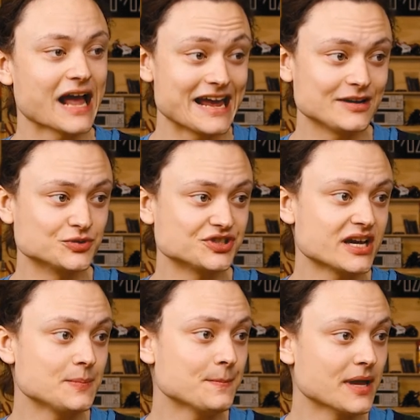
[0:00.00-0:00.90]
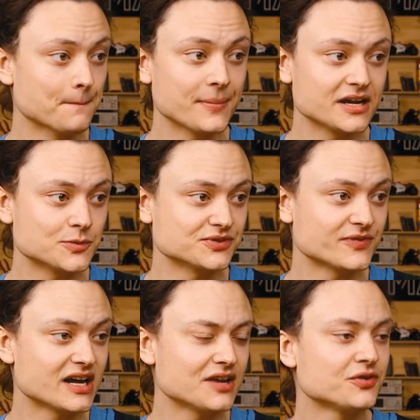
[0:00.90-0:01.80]
A equals ten and B equals
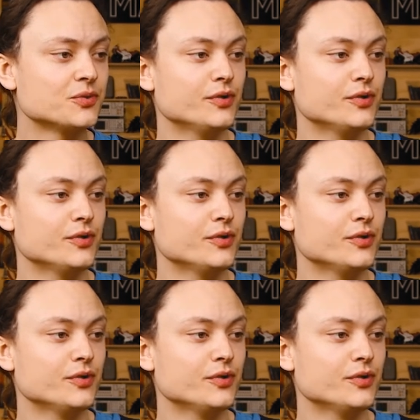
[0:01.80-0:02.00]
five,